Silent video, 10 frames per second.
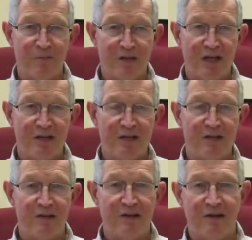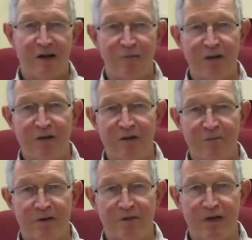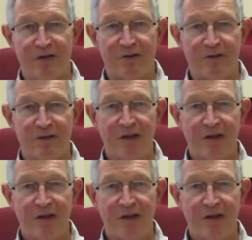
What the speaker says: taking malaria prophylaxis.